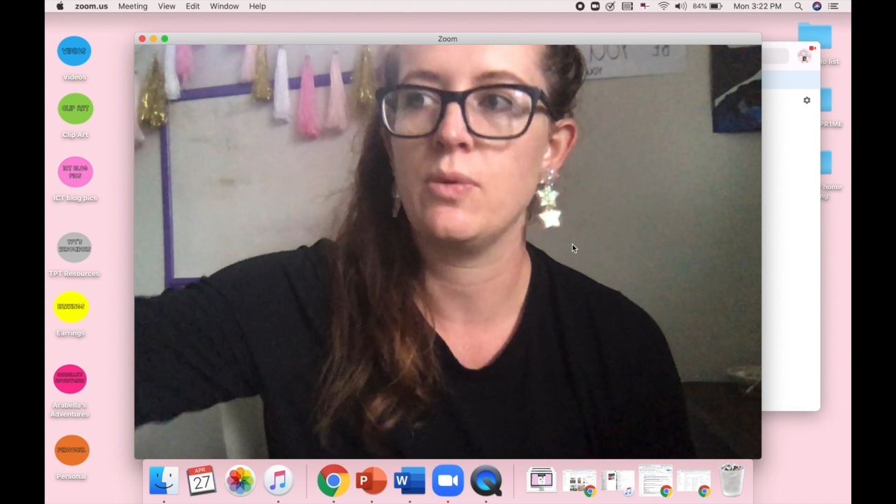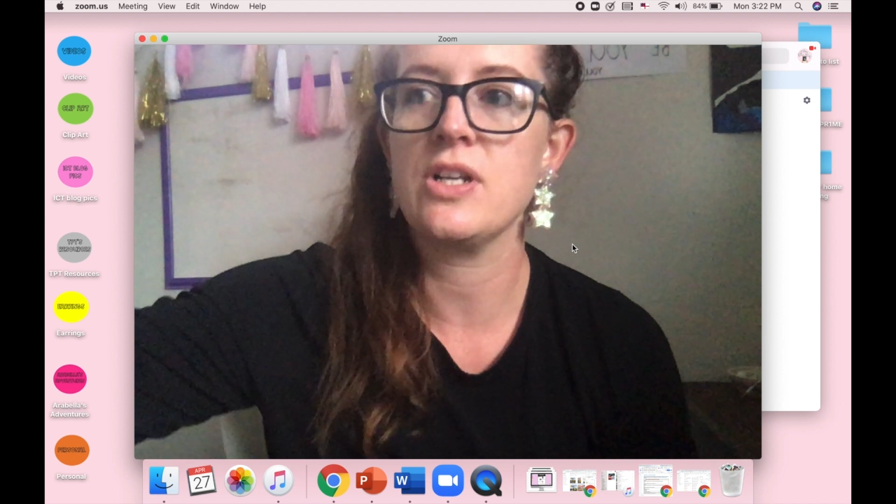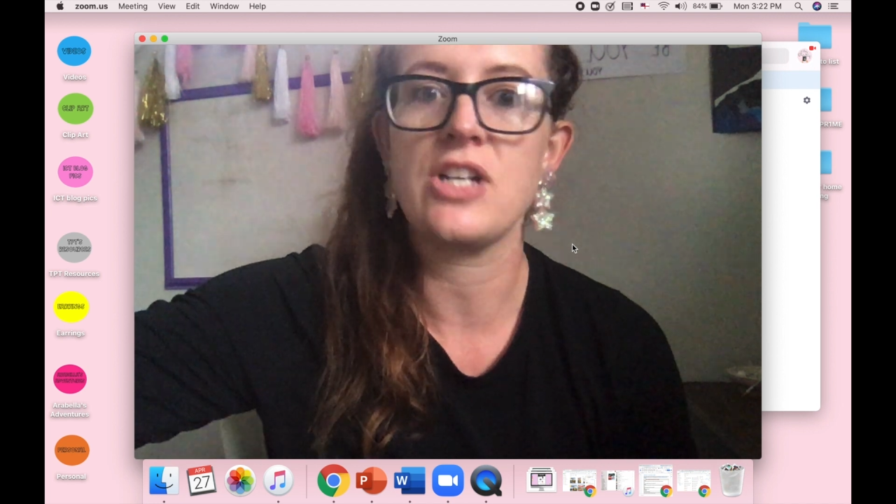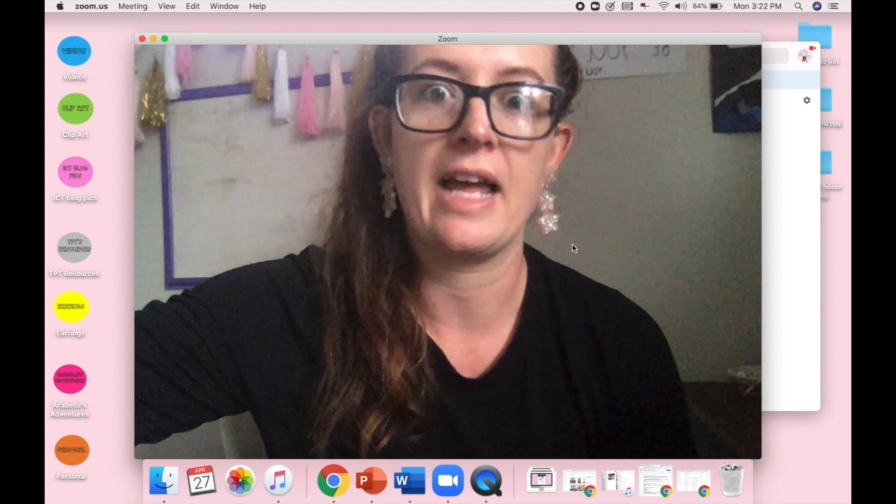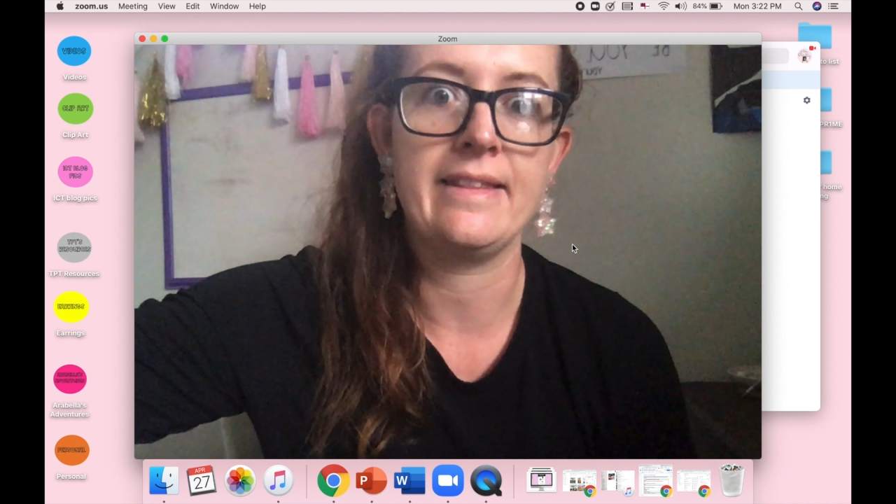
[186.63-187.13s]

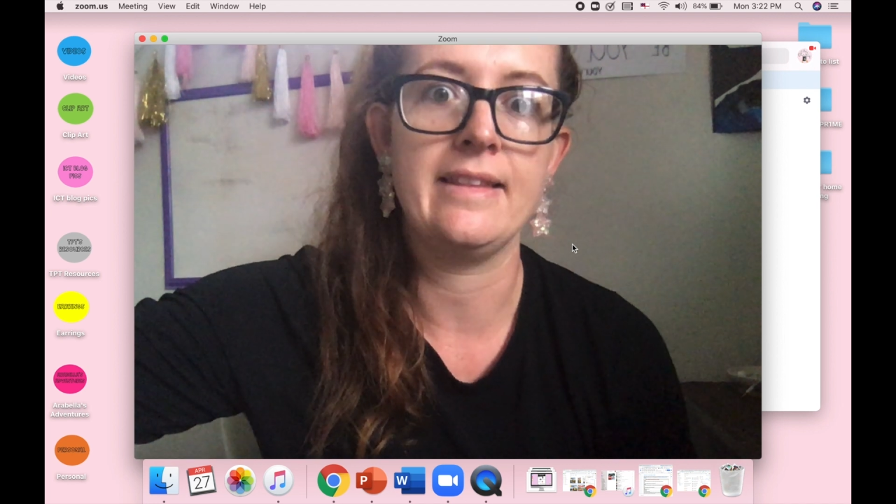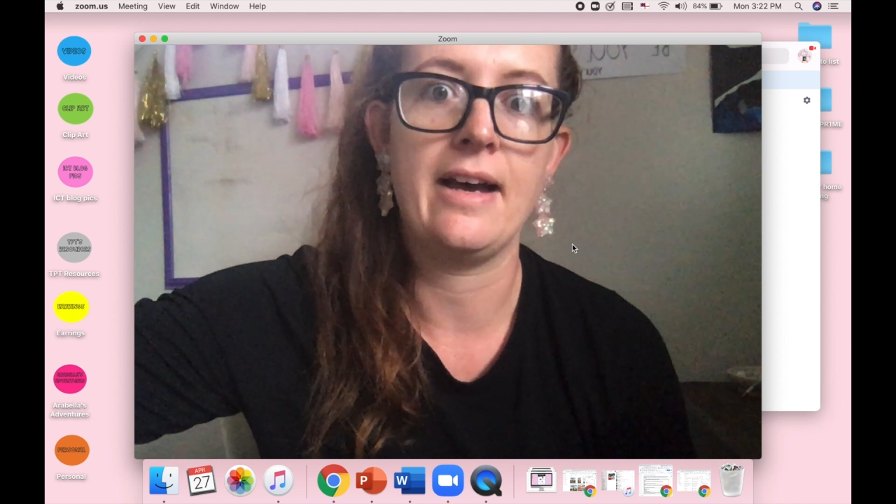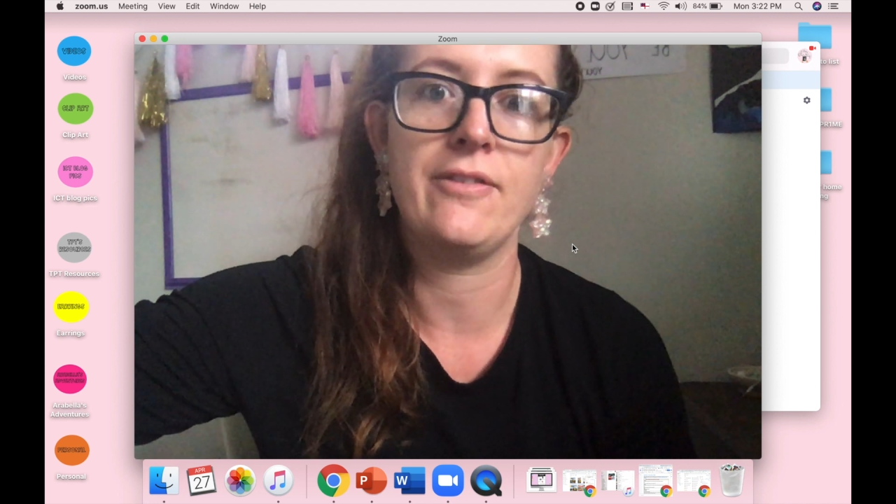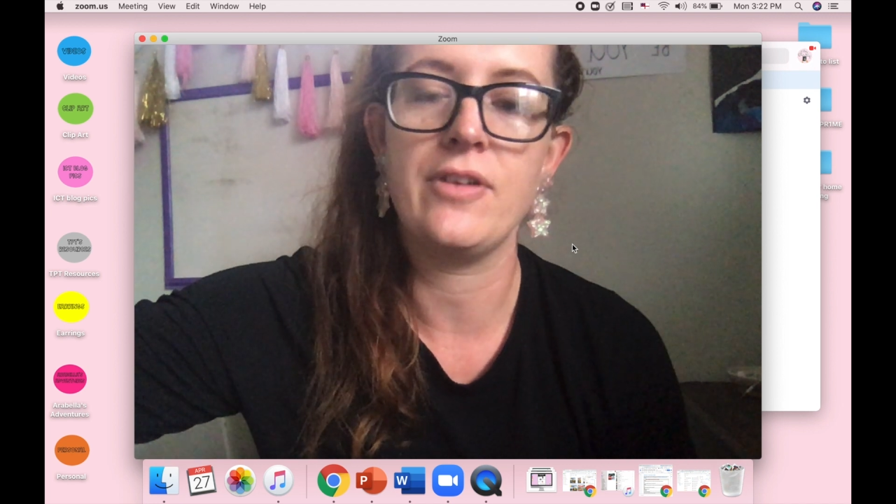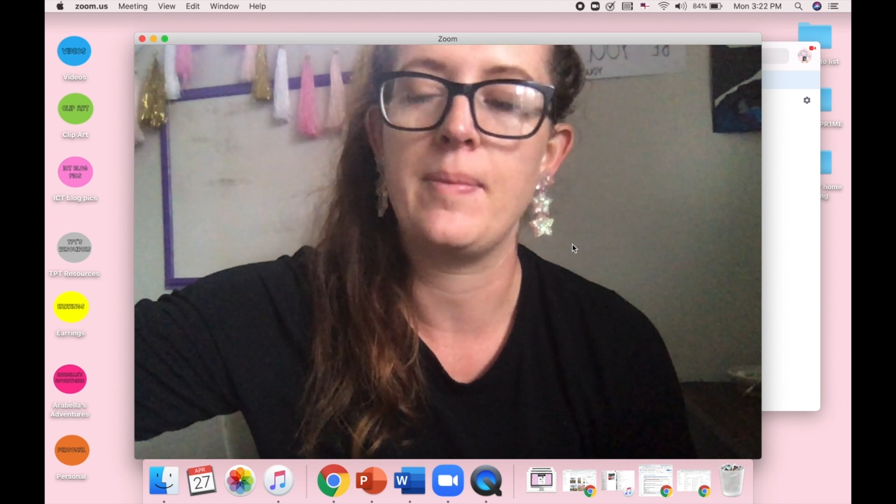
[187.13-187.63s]
which I
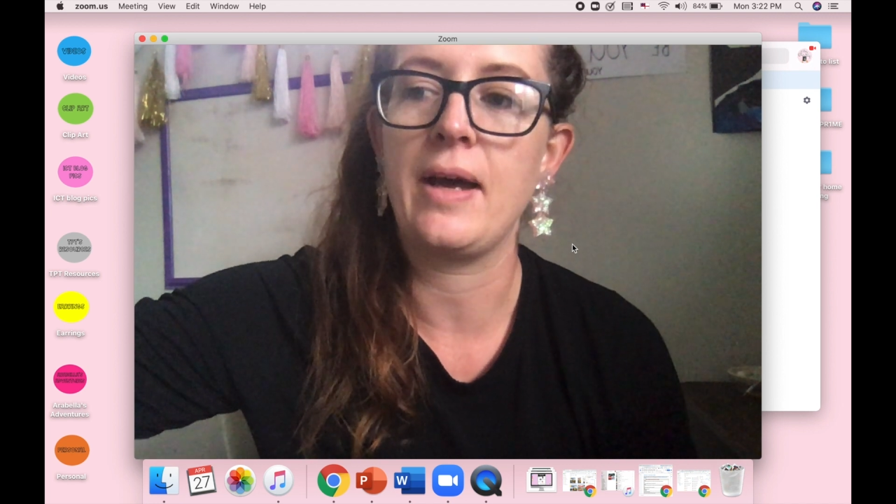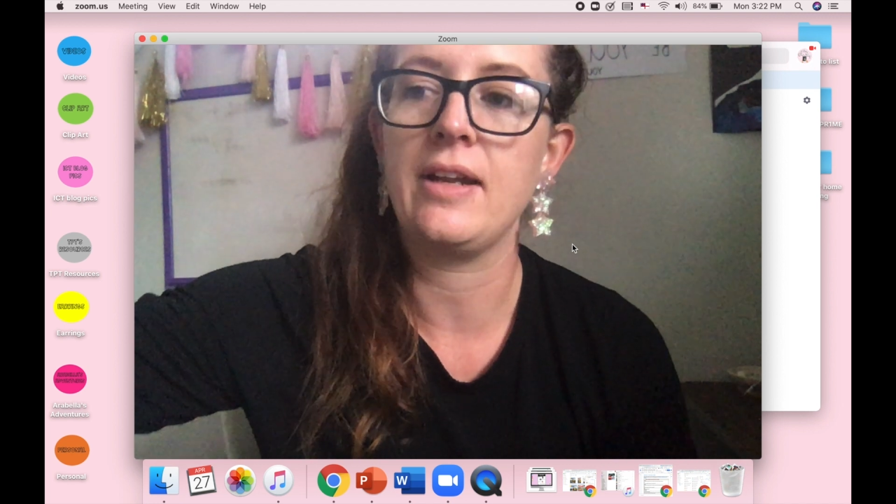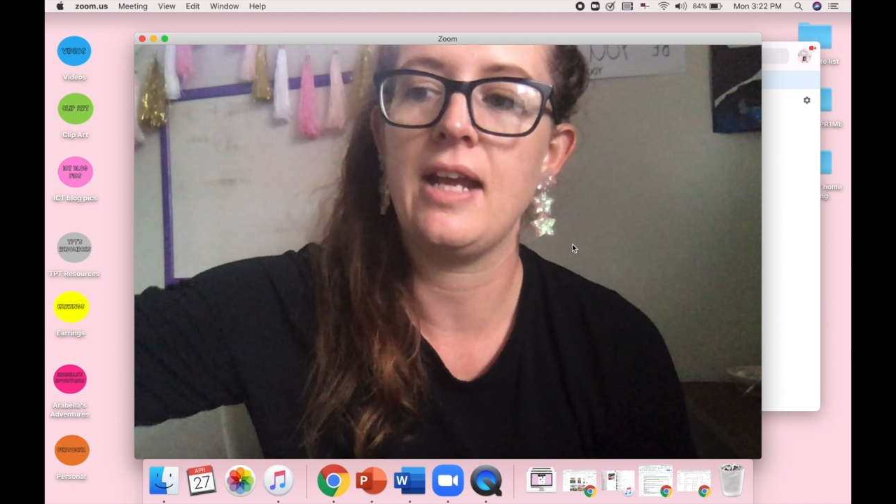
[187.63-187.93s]
love about it.